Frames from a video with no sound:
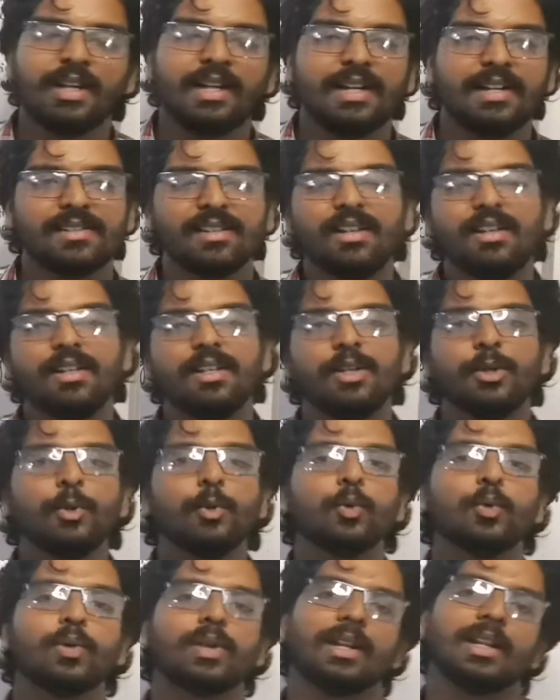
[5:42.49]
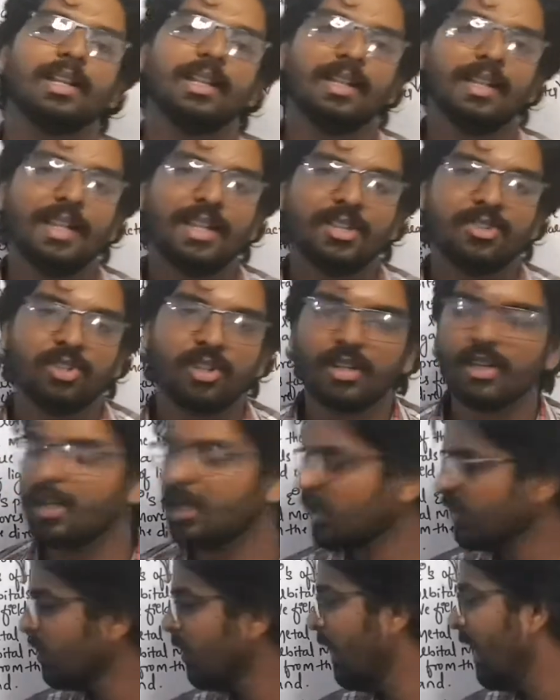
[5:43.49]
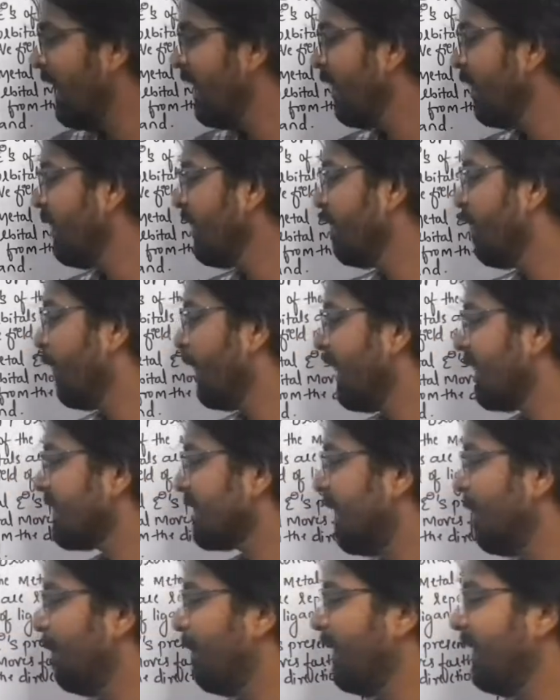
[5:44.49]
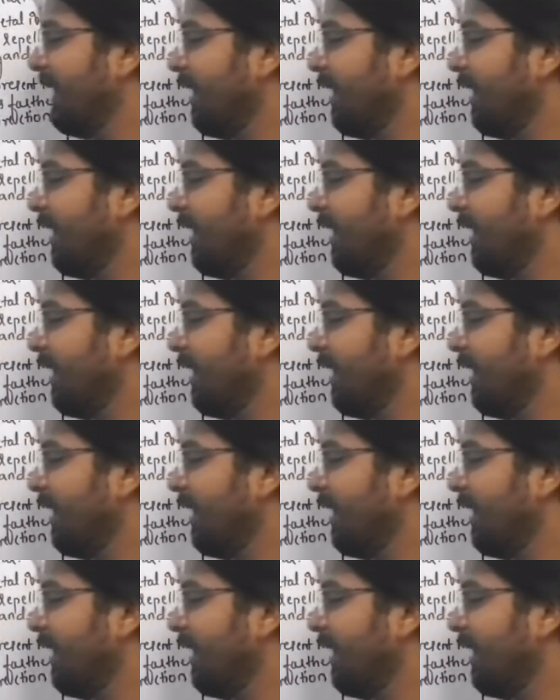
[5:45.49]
It's a neutral in nature. So ionic, for example,